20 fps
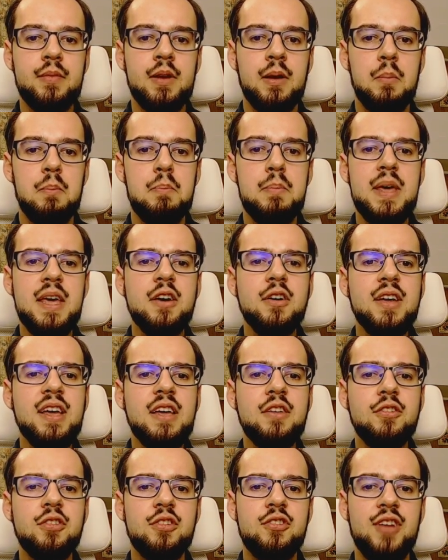Miyuki
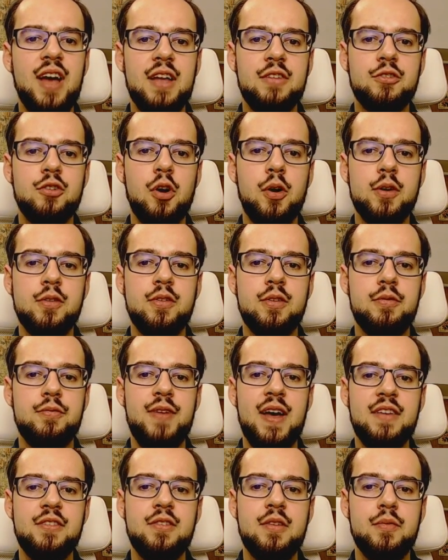suggests going to a
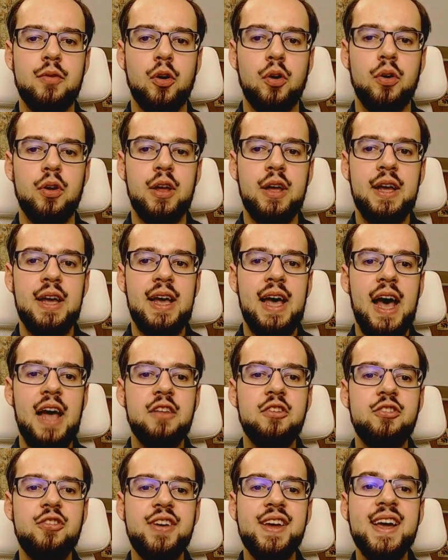festival, and
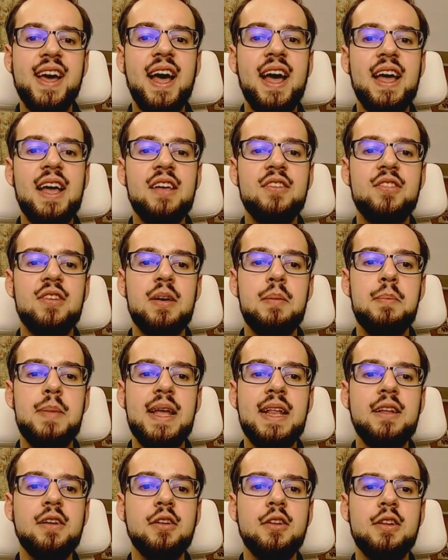Chika is
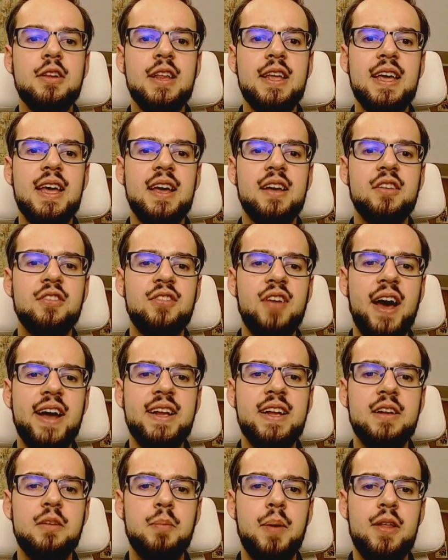immediately
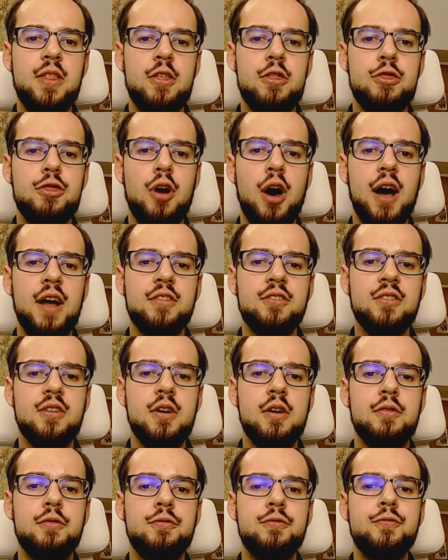excited by the thoughts
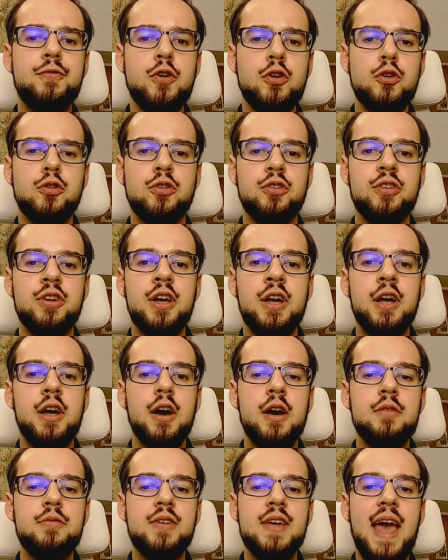of food,
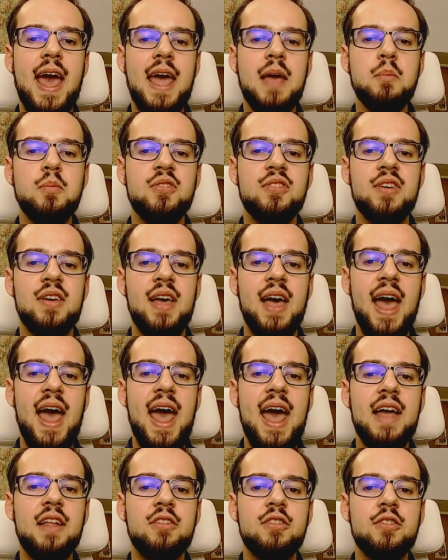of games,
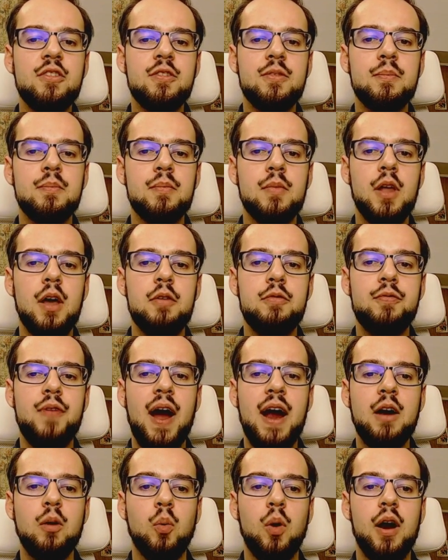and of
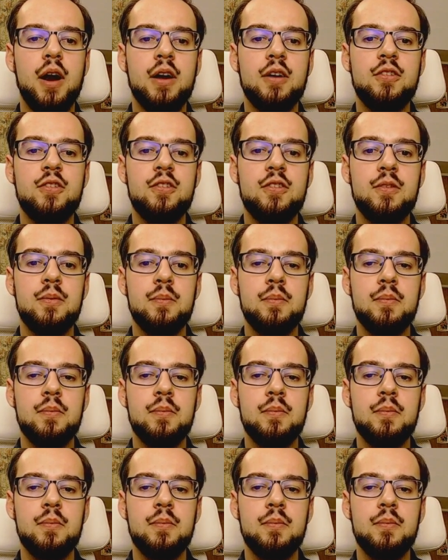fireworks.